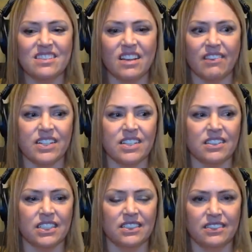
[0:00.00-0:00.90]
no, I get it.
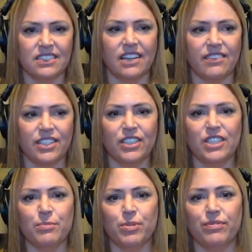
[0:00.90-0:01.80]
Definitely,
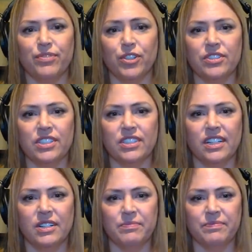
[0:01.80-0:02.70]
definitely the
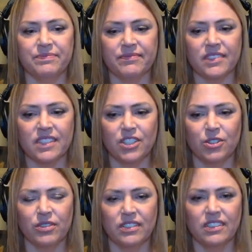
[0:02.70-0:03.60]
preferred, um,
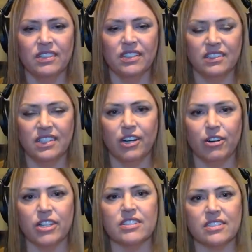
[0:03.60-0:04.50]
you know,
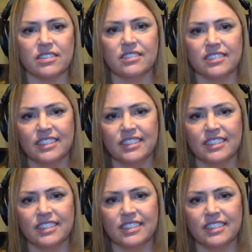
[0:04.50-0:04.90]
carrots.